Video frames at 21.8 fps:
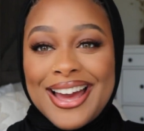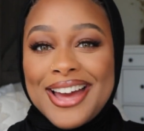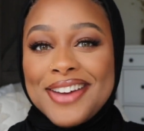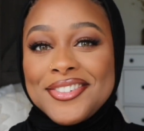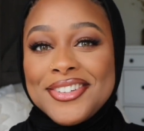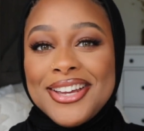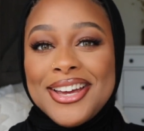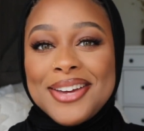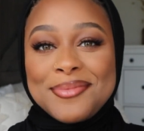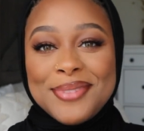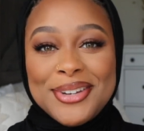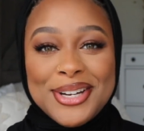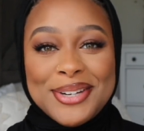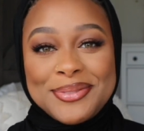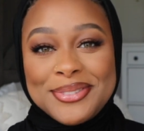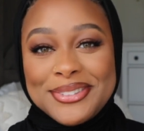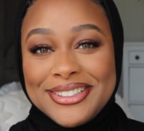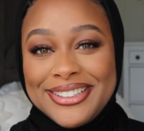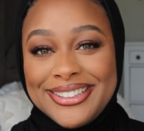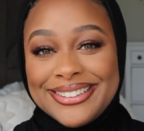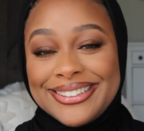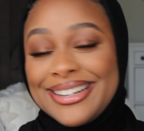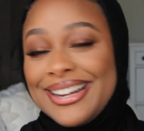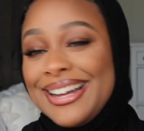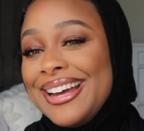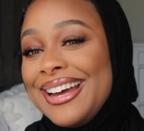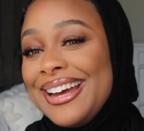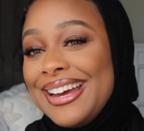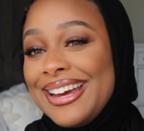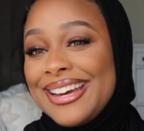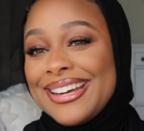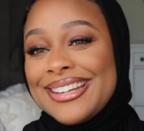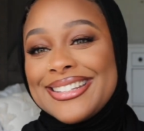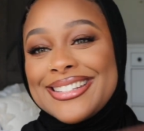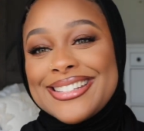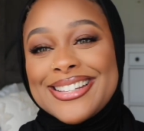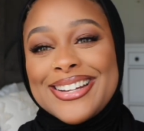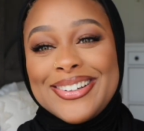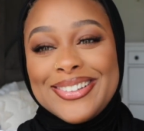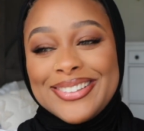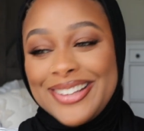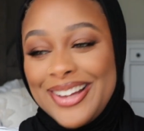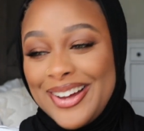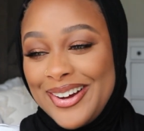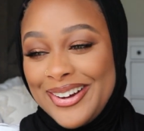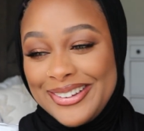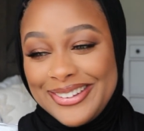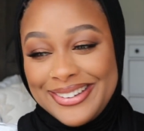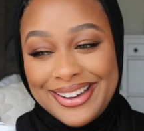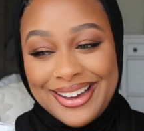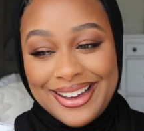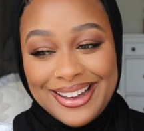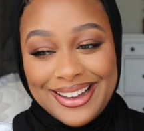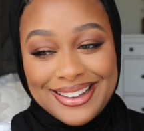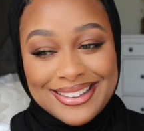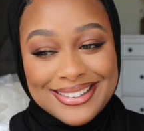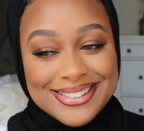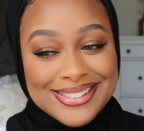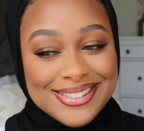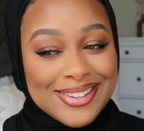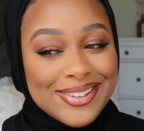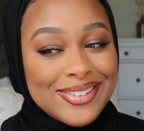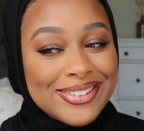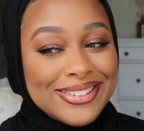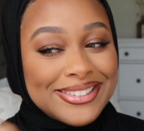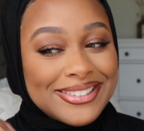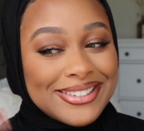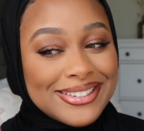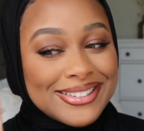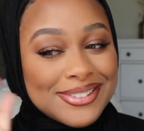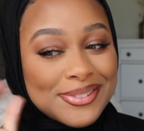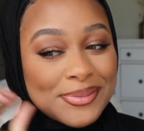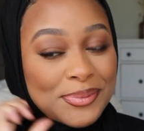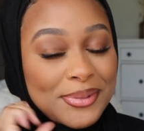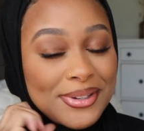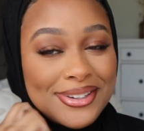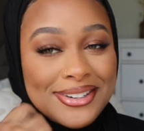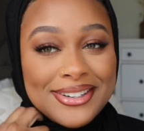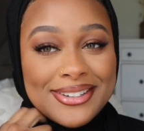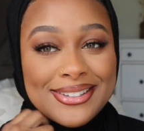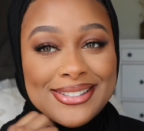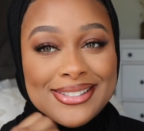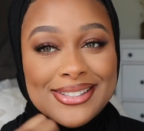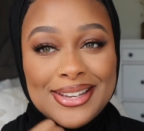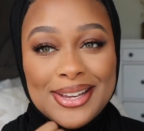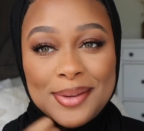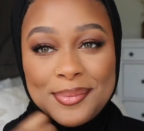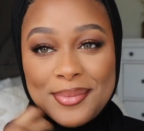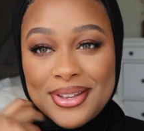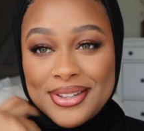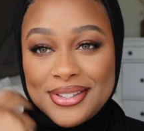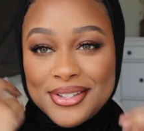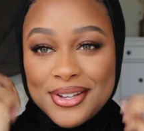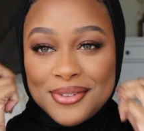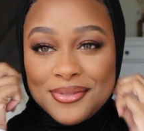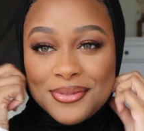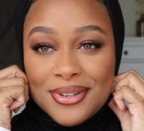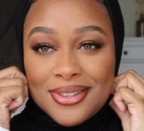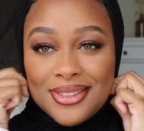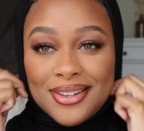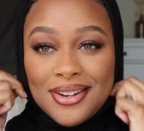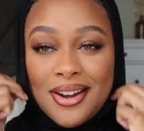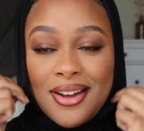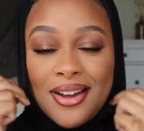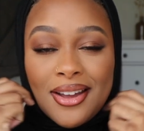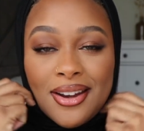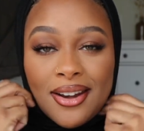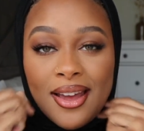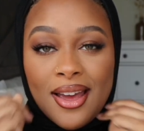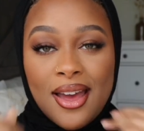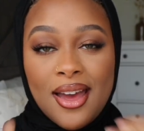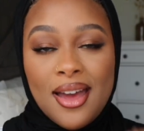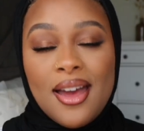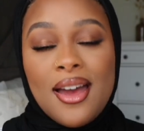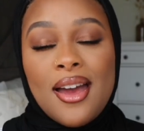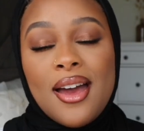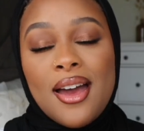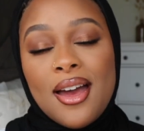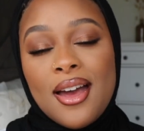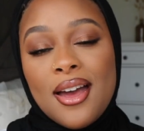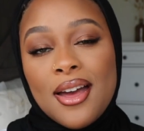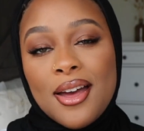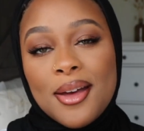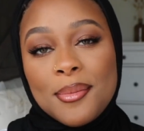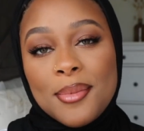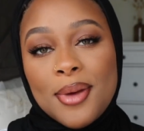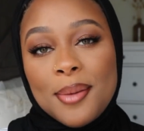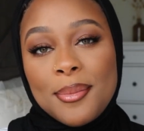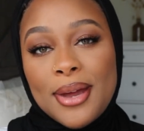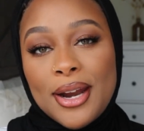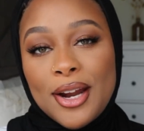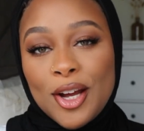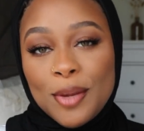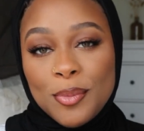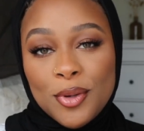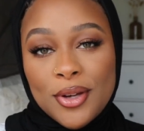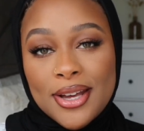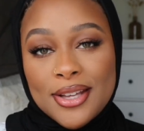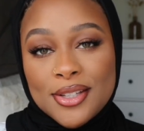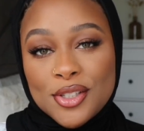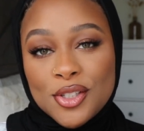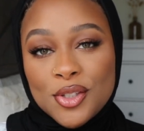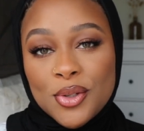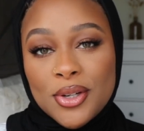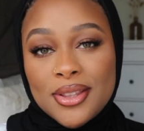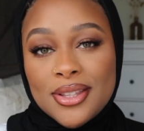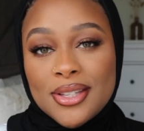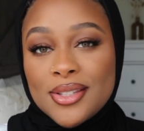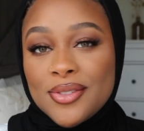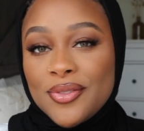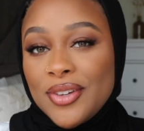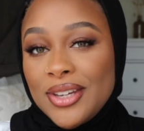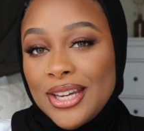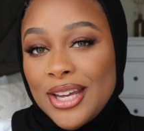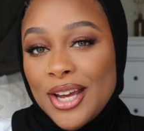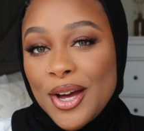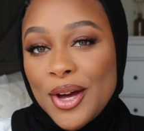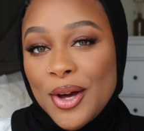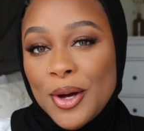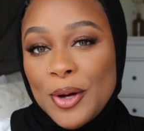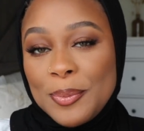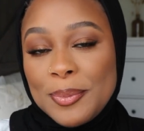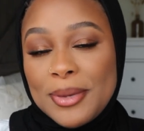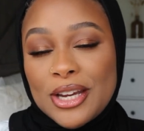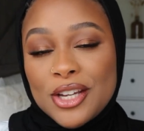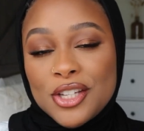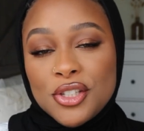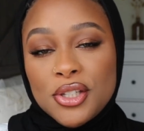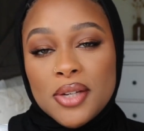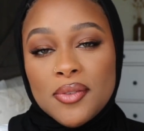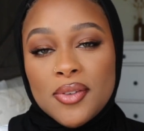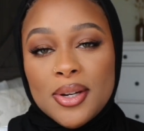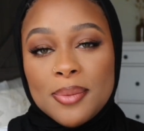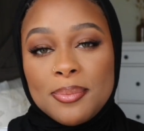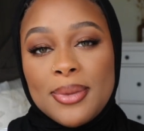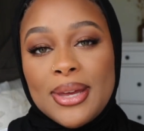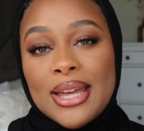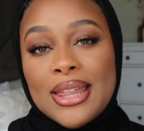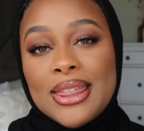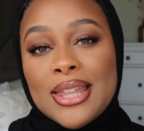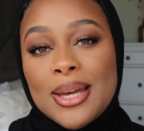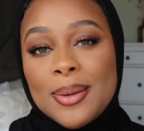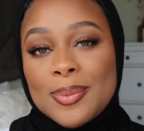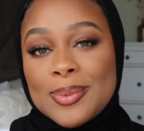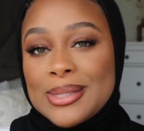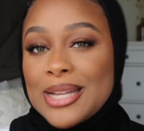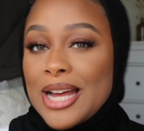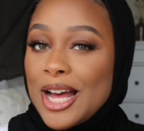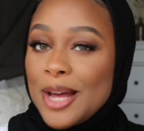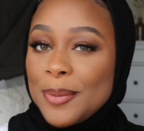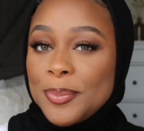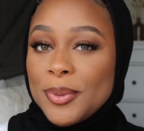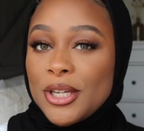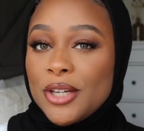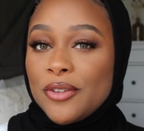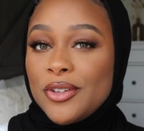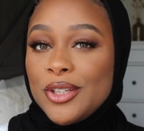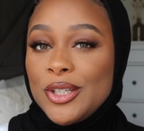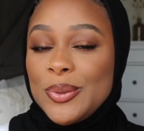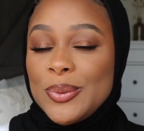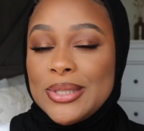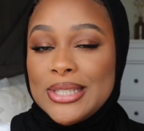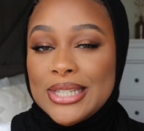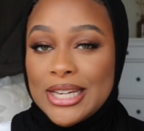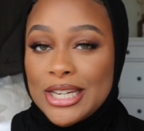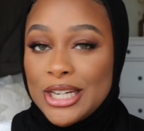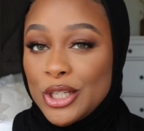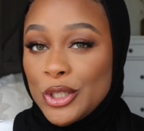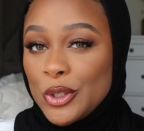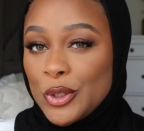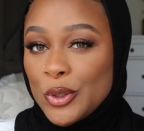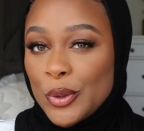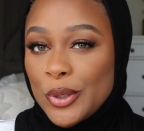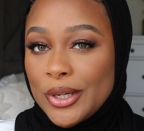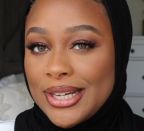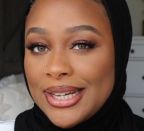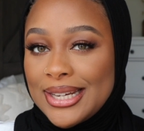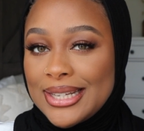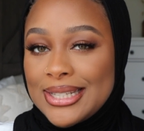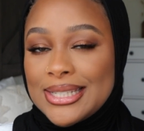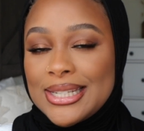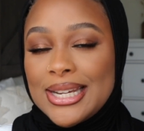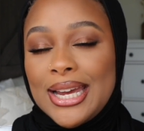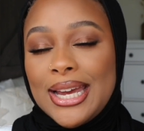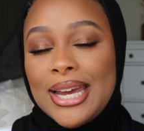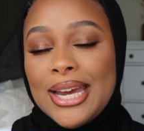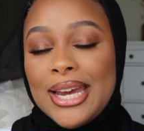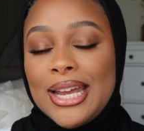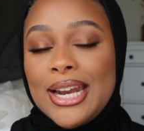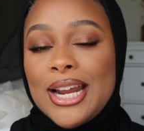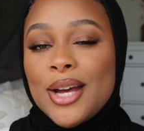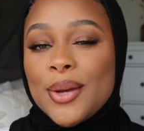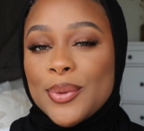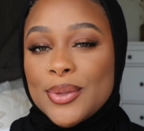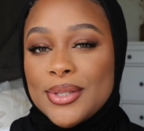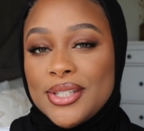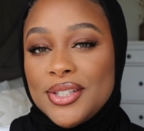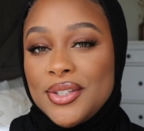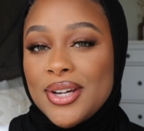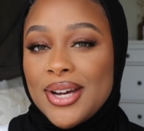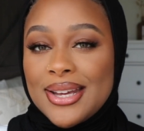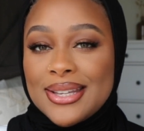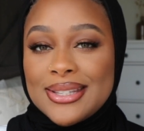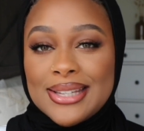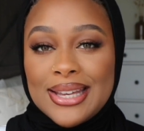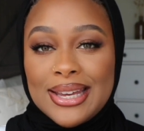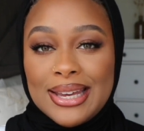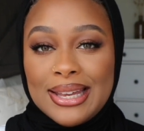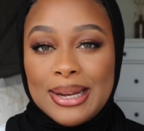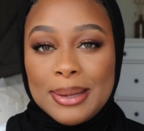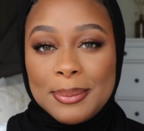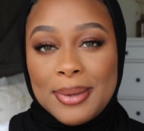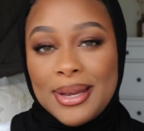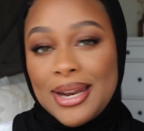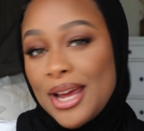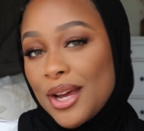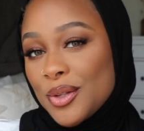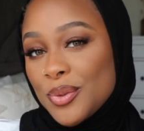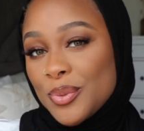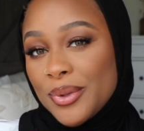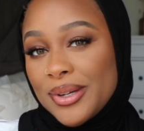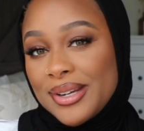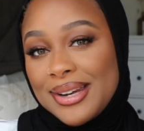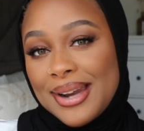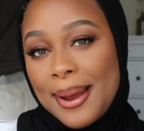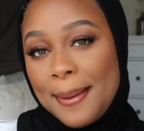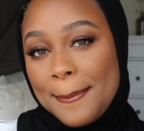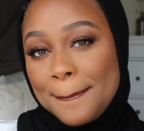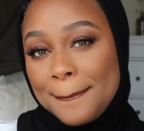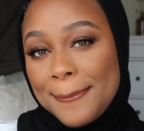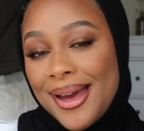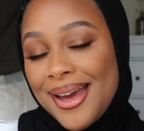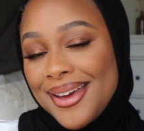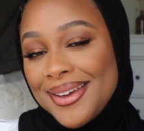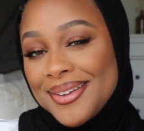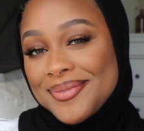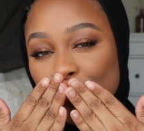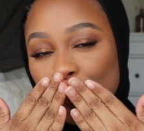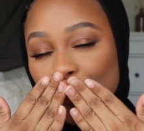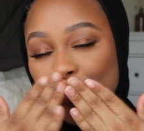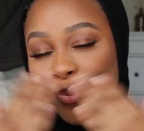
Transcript: I haven't had makeup on in so long, you guys, so it's just weird seeing myself with it on. Um, but I hope you guys enjoyed this video. Make sure you give it a big thumbs up if you did enjoy it. And I will see you guys in my next one. Bye.